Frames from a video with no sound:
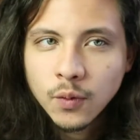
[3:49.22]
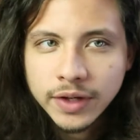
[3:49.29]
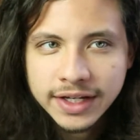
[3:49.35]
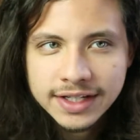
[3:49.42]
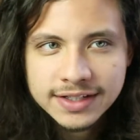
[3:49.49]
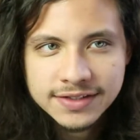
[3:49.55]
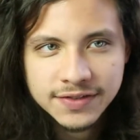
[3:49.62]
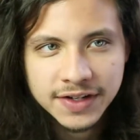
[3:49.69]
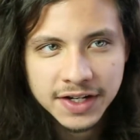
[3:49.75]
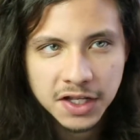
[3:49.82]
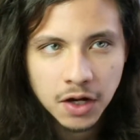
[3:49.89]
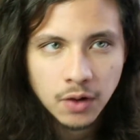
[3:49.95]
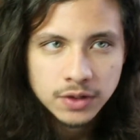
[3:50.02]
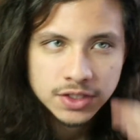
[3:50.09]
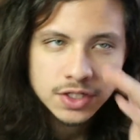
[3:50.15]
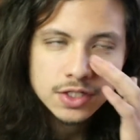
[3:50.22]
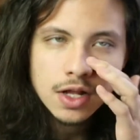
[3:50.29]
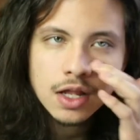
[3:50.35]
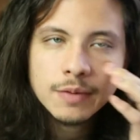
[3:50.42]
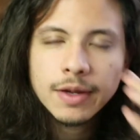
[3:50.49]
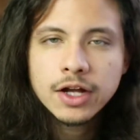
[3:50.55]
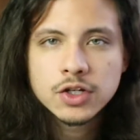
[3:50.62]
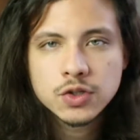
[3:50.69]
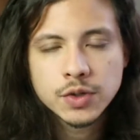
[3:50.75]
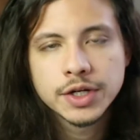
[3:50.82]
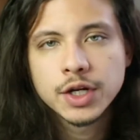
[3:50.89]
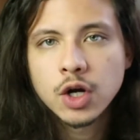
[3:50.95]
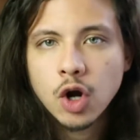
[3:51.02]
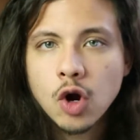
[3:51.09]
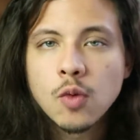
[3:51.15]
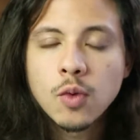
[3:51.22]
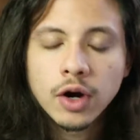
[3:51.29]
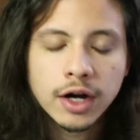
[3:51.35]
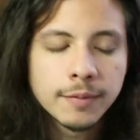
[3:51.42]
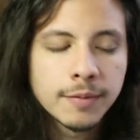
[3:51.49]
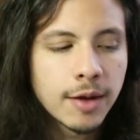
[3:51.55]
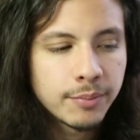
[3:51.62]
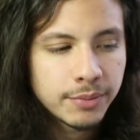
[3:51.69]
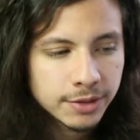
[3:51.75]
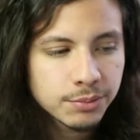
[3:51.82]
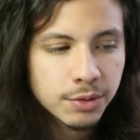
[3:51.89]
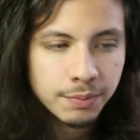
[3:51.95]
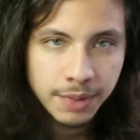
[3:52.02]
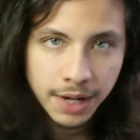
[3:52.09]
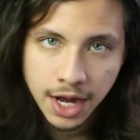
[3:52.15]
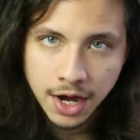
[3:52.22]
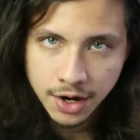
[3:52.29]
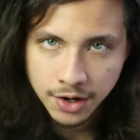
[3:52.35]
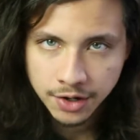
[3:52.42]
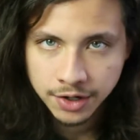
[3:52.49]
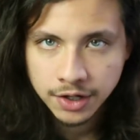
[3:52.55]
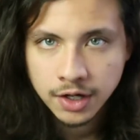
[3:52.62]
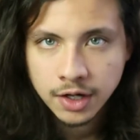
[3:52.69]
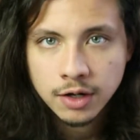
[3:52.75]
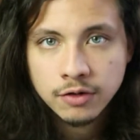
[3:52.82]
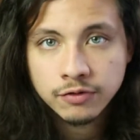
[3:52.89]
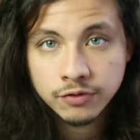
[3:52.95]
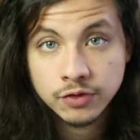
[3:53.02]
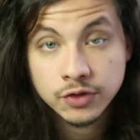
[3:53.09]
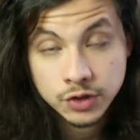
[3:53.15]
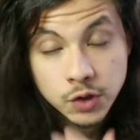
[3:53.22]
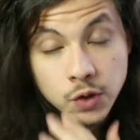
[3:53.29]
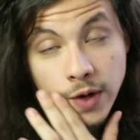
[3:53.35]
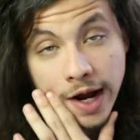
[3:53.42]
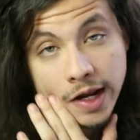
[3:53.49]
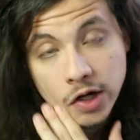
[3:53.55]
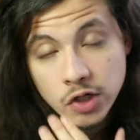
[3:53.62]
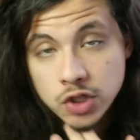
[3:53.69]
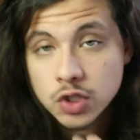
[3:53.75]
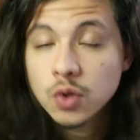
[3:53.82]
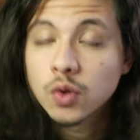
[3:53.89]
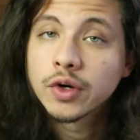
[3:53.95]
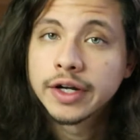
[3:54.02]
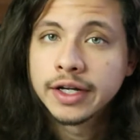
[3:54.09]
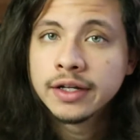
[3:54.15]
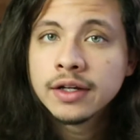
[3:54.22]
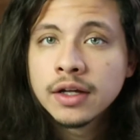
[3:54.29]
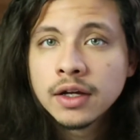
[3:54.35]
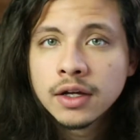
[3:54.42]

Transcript: week's video. It's just all about doing your homework, about being prepared to write your story.